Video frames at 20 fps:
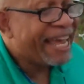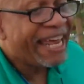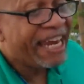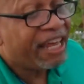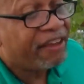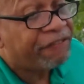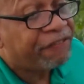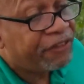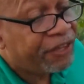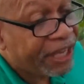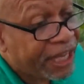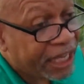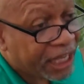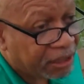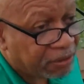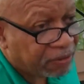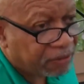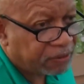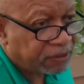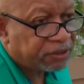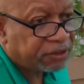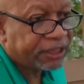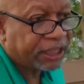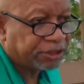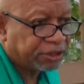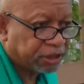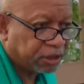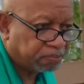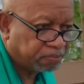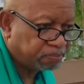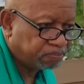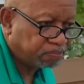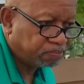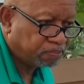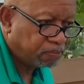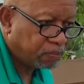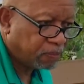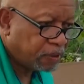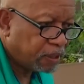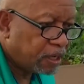NFT system.
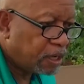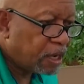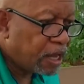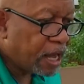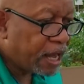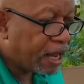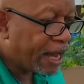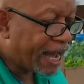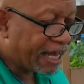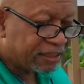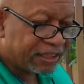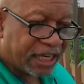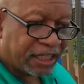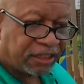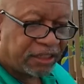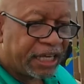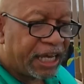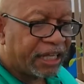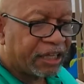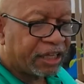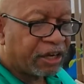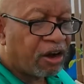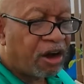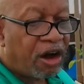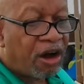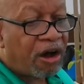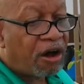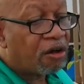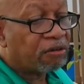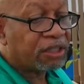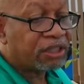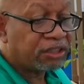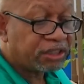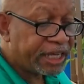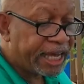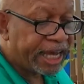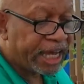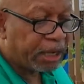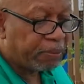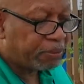As I said, they're all the
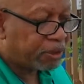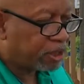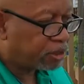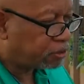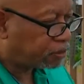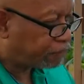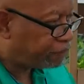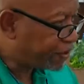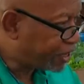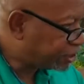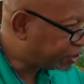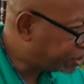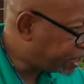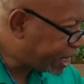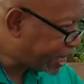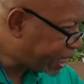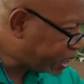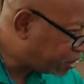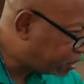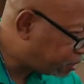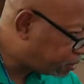same. There's a fish tank.